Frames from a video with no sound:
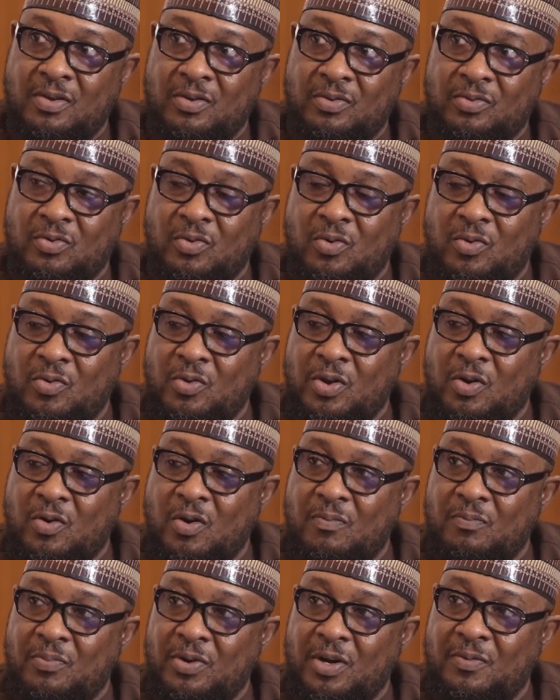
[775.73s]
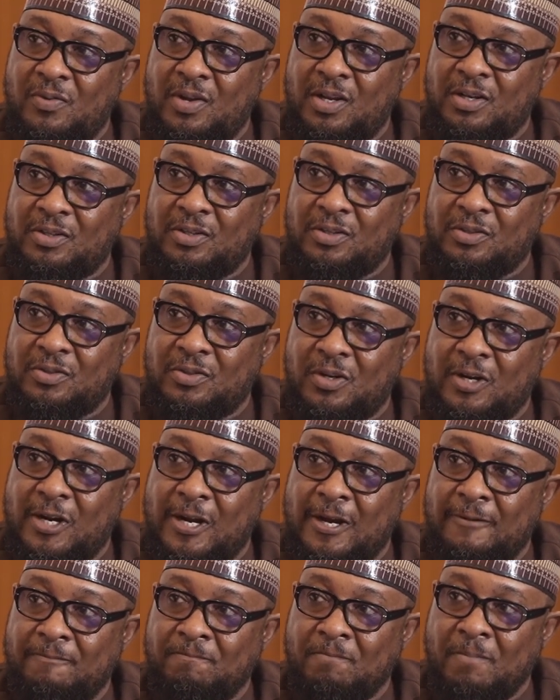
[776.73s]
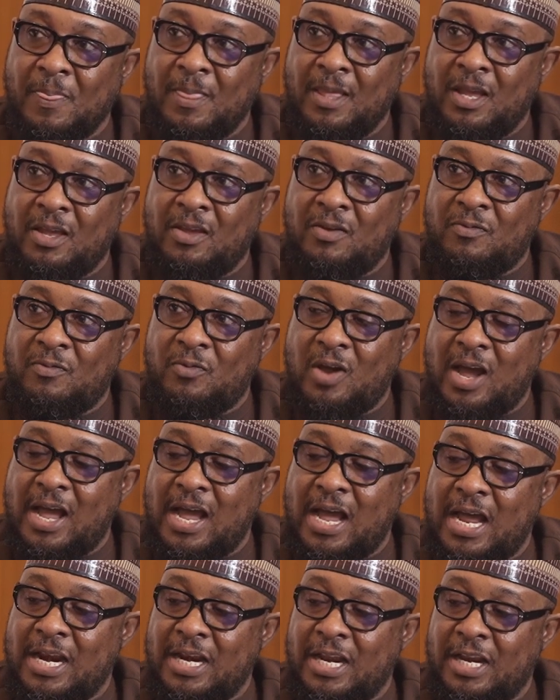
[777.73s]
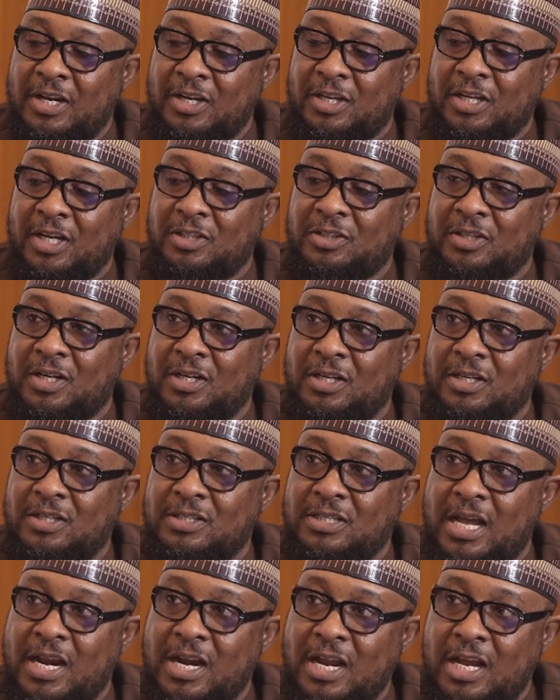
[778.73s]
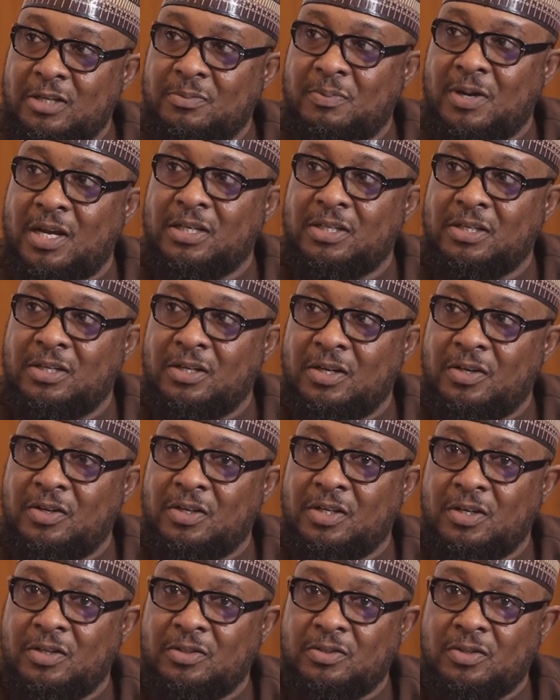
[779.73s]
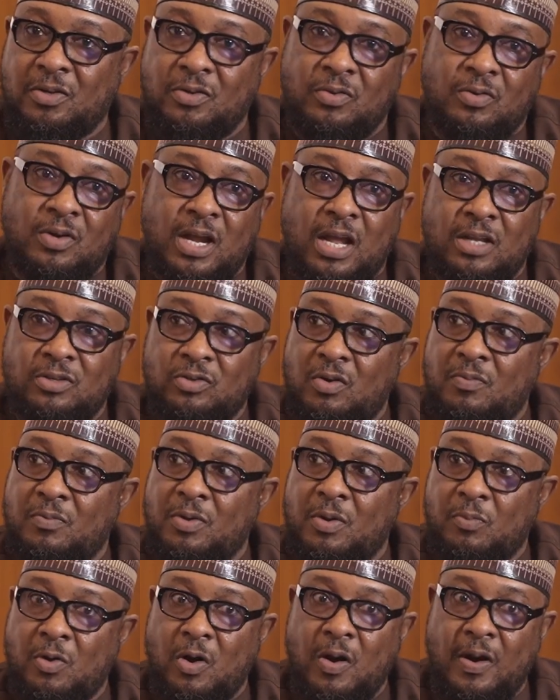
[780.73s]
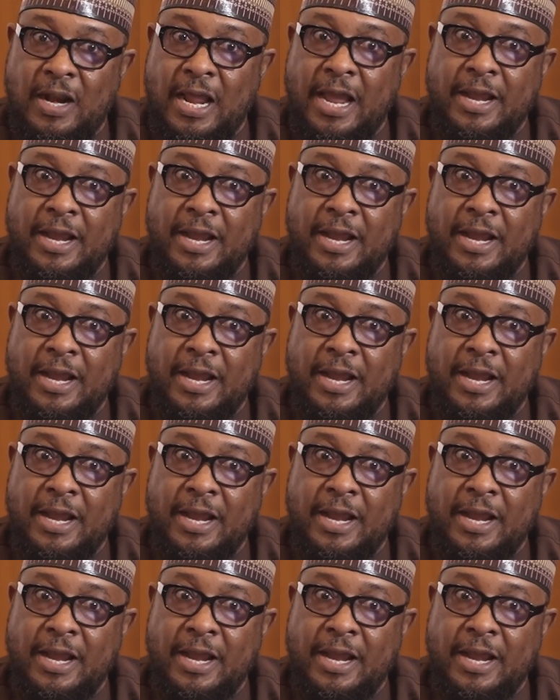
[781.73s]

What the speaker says: So we complement each other. If you are an educationist, an expert in education, you can solve a problem.